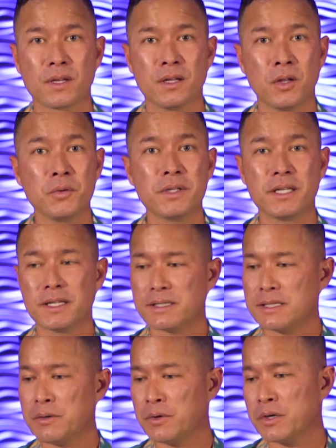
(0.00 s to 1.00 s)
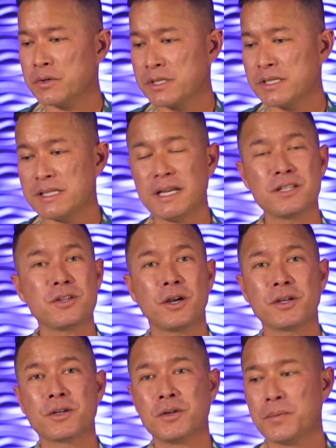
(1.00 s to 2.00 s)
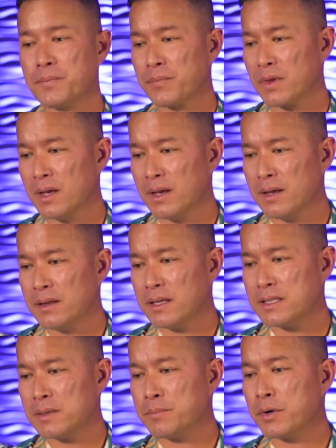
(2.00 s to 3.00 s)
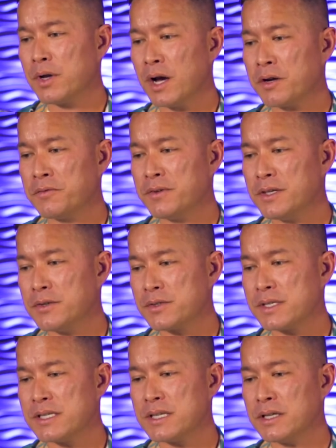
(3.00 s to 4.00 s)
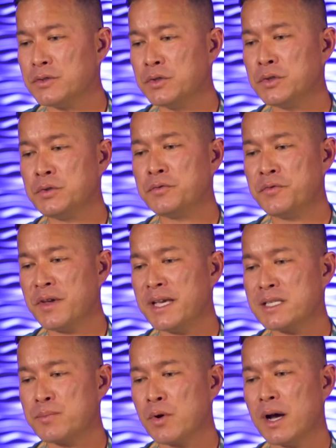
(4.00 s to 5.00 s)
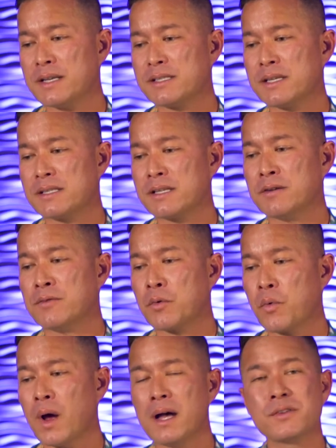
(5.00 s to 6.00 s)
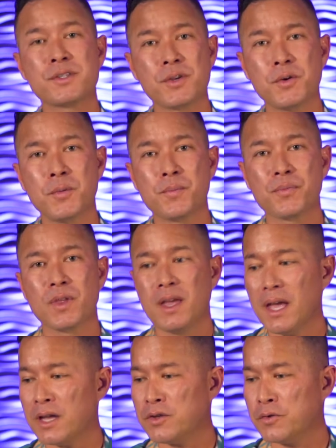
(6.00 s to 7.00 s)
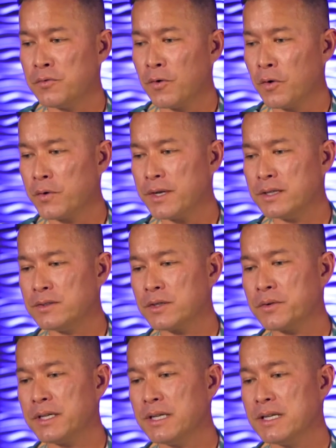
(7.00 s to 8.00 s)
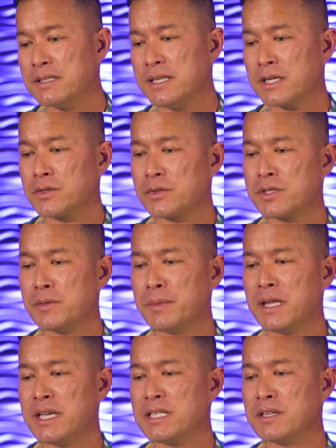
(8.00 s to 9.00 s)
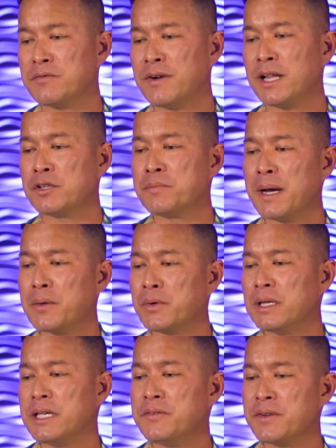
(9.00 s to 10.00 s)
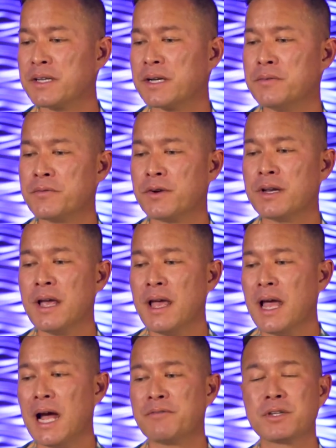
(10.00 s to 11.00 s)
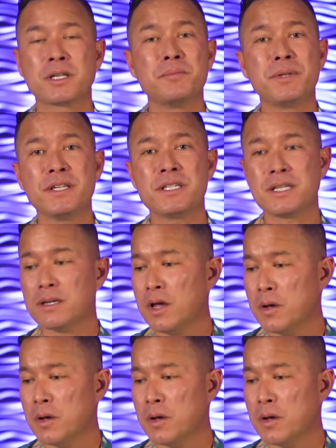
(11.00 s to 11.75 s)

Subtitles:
Loneliness. He goes on to say in his article, they said pornography use is a two-phase process of arousal and euphoria during sexual stimulation, followed by relief and comfort after completion.